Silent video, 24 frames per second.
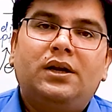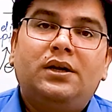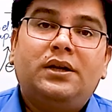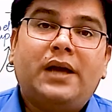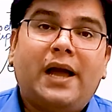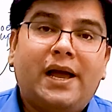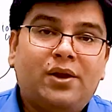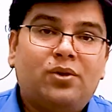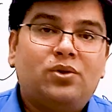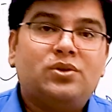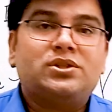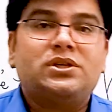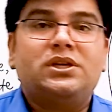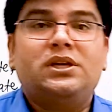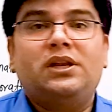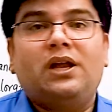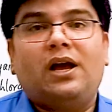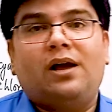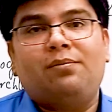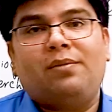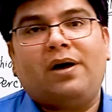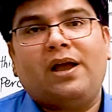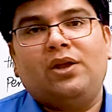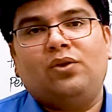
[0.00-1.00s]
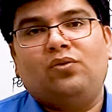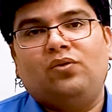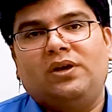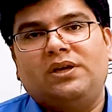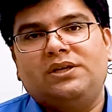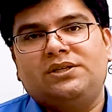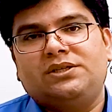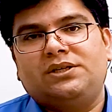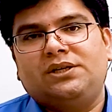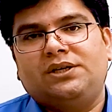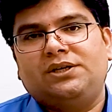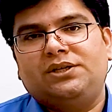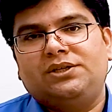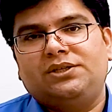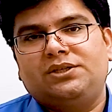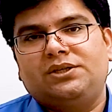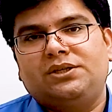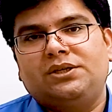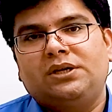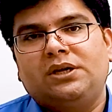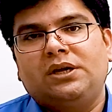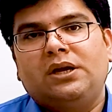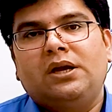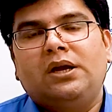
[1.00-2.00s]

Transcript: tyrosine amino acids.